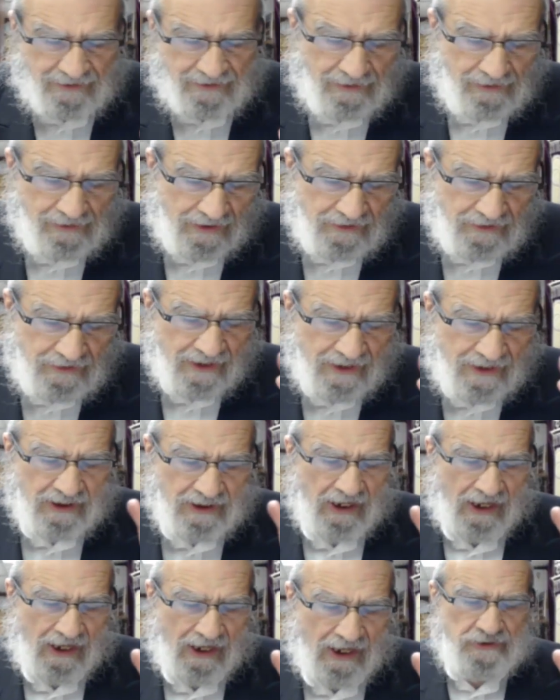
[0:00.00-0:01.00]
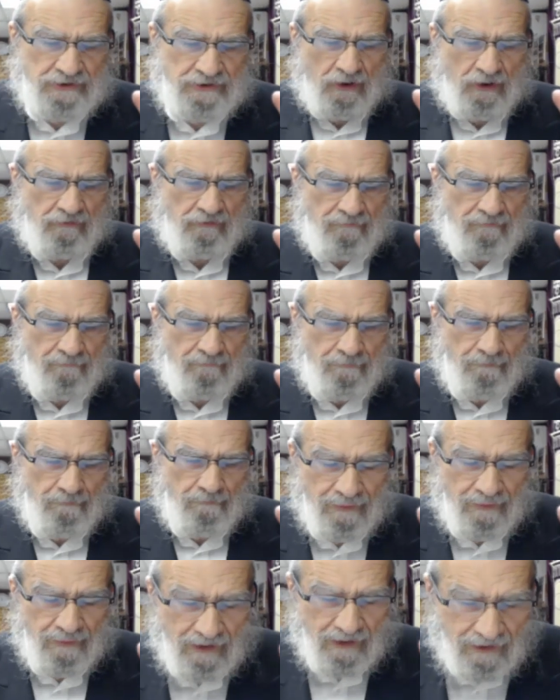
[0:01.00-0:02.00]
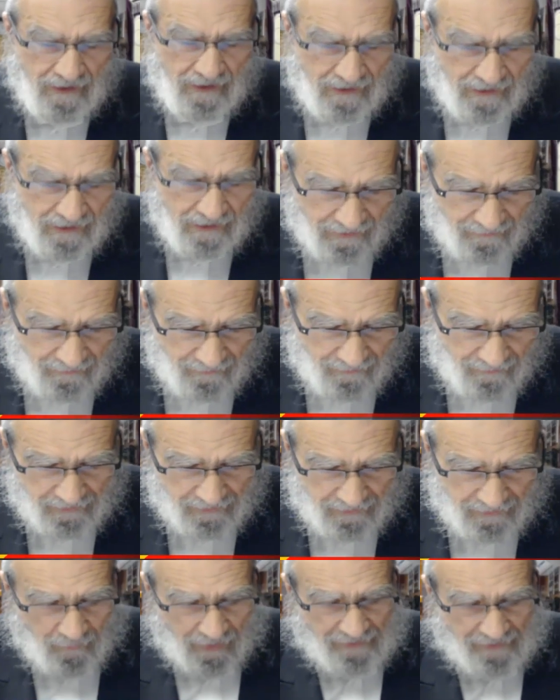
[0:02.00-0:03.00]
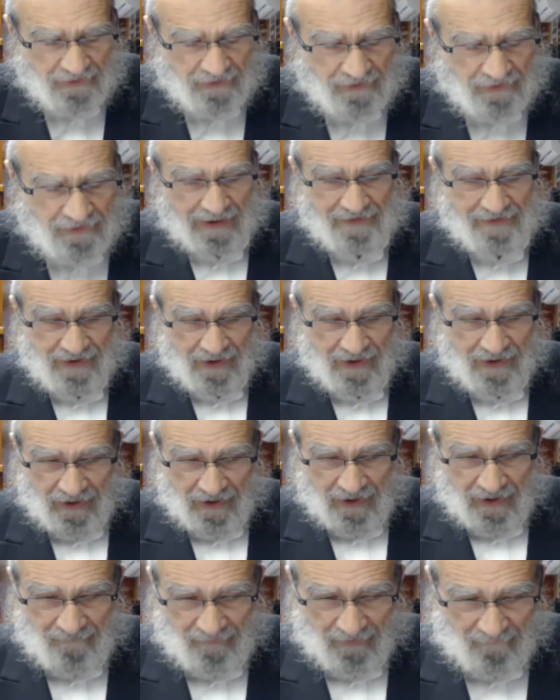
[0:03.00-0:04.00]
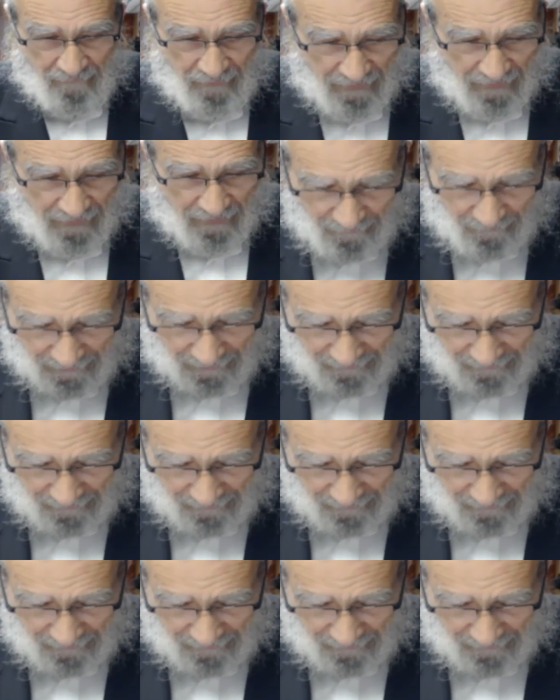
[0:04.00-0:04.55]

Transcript: the land has on its own. He wanted that, that